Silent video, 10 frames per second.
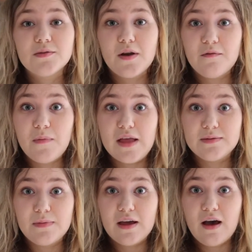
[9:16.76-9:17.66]
one I've meant
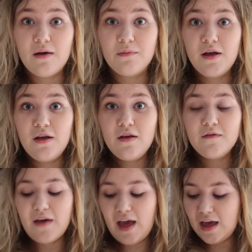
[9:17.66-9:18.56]
to pick up
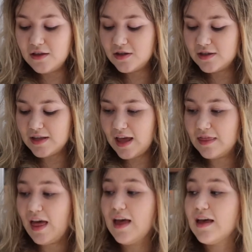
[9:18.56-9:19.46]
for ages, and
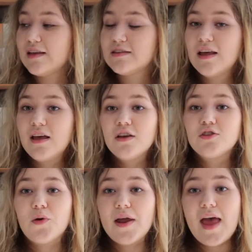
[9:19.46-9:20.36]
that is
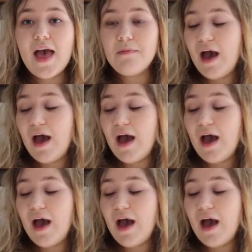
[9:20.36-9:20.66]
Joanne M.